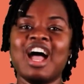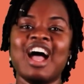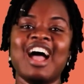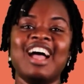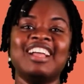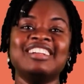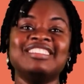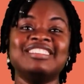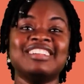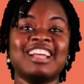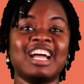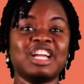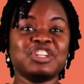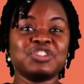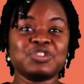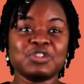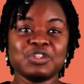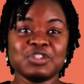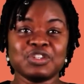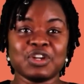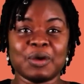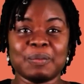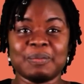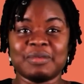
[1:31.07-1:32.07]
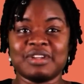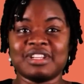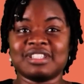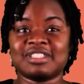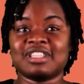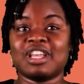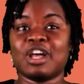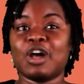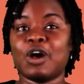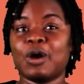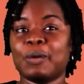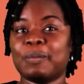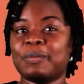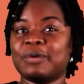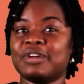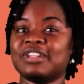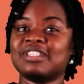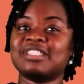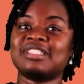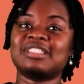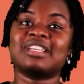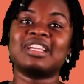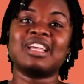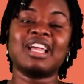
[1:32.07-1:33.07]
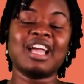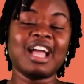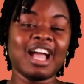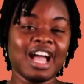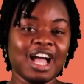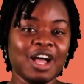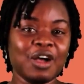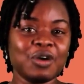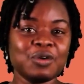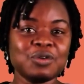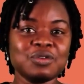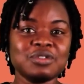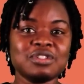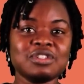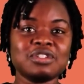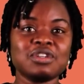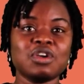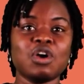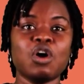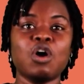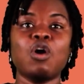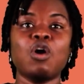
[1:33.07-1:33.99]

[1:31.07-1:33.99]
And natural numbers help us to count,